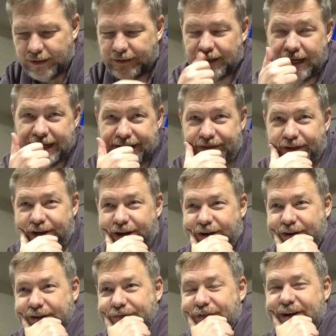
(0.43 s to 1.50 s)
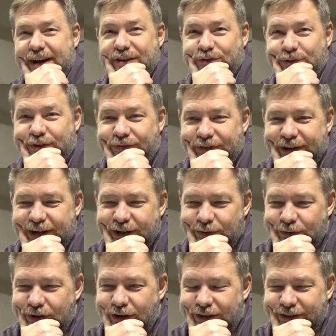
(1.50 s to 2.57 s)
Hey, Ethan here. Figured I'd do a
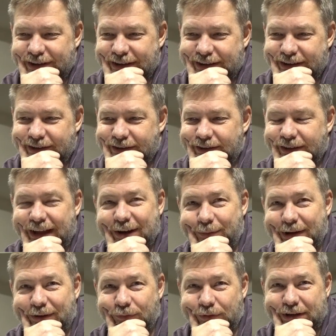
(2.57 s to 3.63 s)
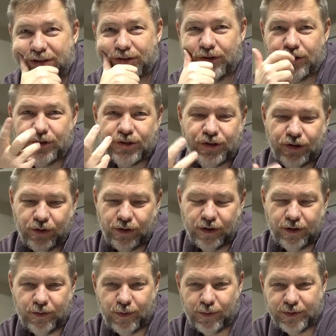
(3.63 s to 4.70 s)
video on the Lightwave Research,
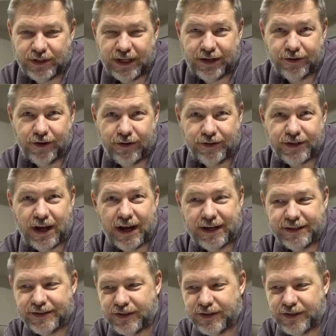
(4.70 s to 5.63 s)
or what was later known as High-End